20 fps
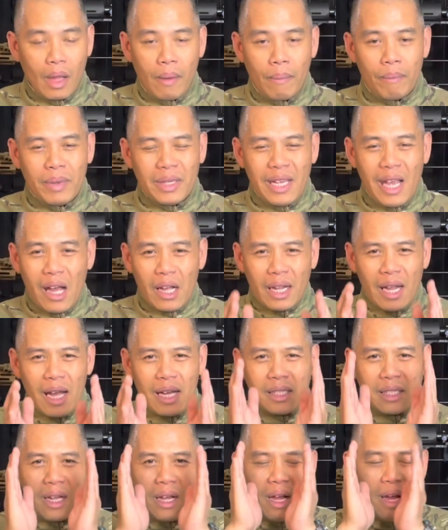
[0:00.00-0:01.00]
But yeah,
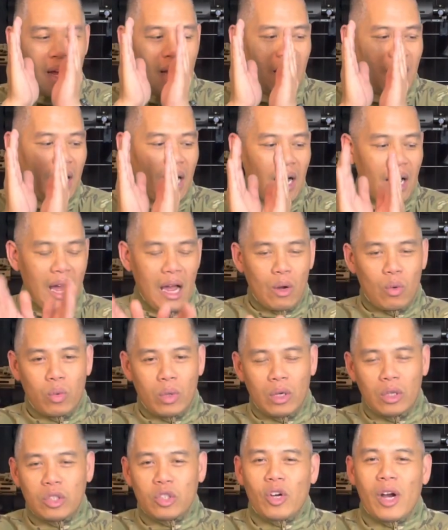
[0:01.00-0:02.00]
guys, I
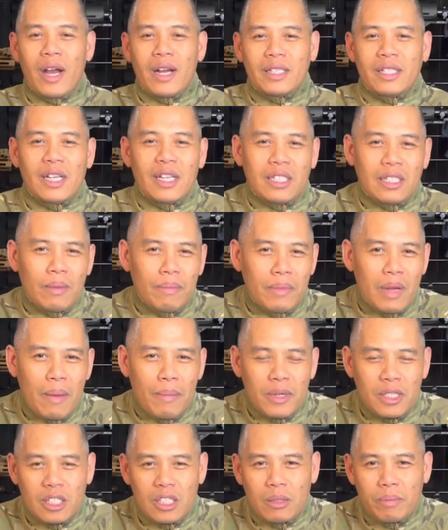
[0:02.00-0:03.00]
will try to test some
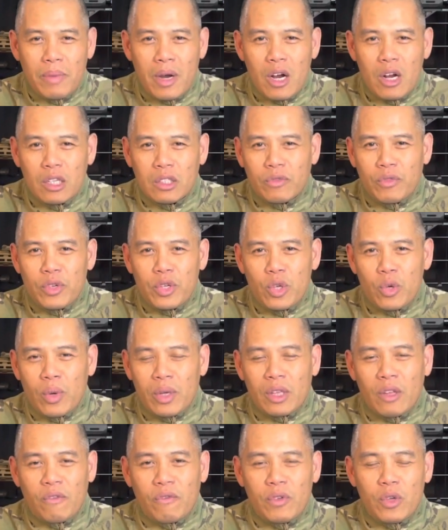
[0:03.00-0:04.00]
Nemesis barrels for you
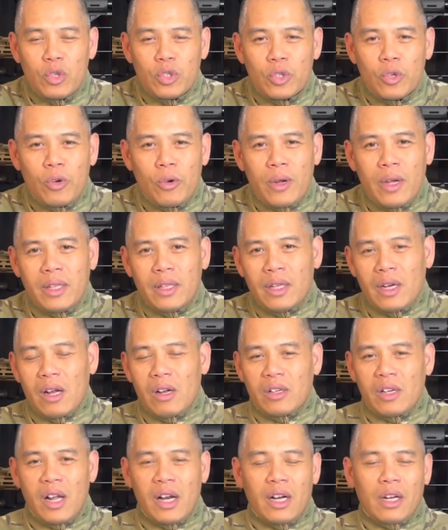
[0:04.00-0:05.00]
in the future, and then
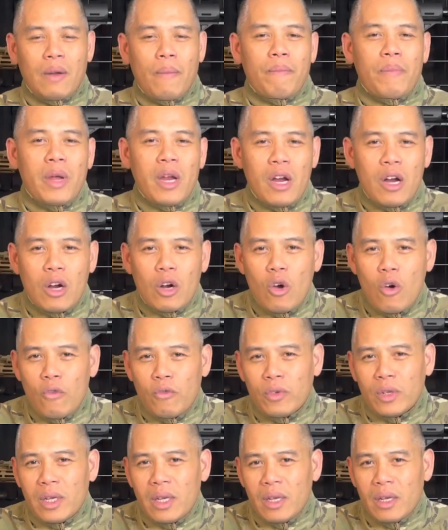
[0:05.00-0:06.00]
I'll kind of compare,
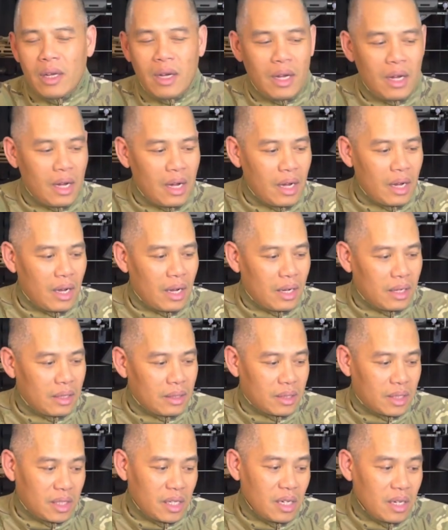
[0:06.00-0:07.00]
hopefully
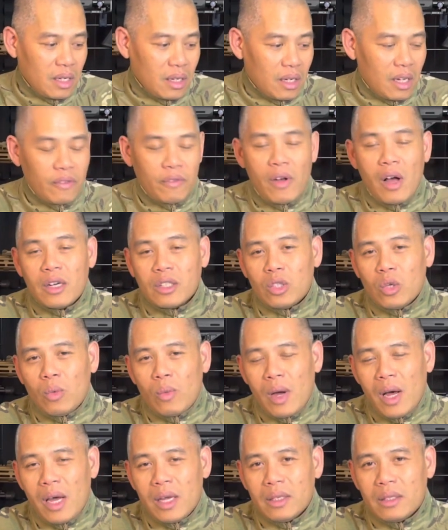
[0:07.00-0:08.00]
see if
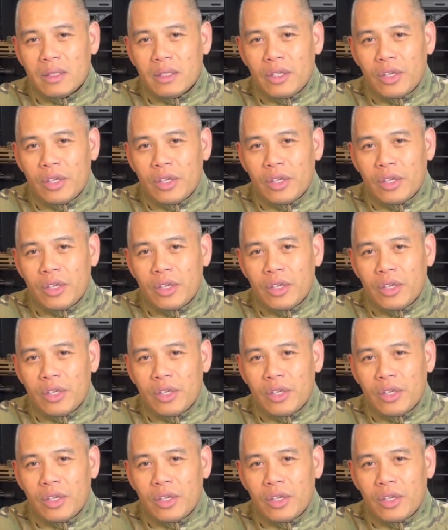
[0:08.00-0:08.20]
Octowatt,